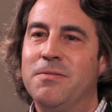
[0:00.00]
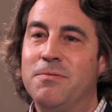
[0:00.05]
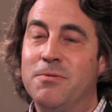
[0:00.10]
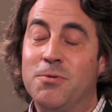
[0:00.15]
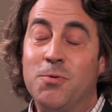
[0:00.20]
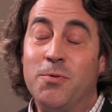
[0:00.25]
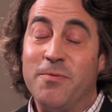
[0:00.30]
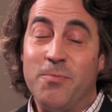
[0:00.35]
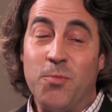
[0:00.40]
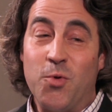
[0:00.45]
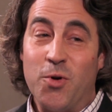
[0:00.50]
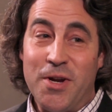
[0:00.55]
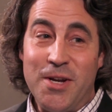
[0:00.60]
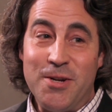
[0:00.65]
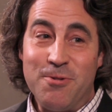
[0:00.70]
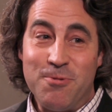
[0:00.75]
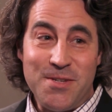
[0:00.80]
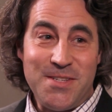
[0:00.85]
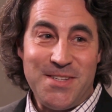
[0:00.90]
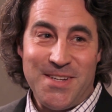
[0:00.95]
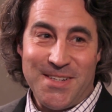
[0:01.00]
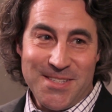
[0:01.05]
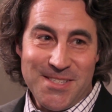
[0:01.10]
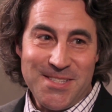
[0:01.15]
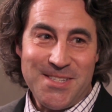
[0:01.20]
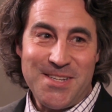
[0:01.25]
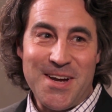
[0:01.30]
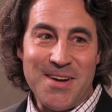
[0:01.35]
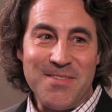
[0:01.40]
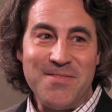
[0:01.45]
sort of more interesting
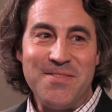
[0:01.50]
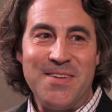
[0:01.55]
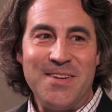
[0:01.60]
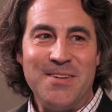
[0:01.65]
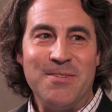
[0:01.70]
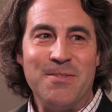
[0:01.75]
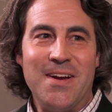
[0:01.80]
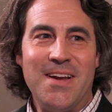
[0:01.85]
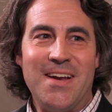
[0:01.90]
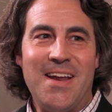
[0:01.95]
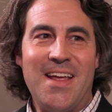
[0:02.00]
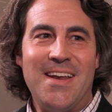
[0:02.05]
stuff, right?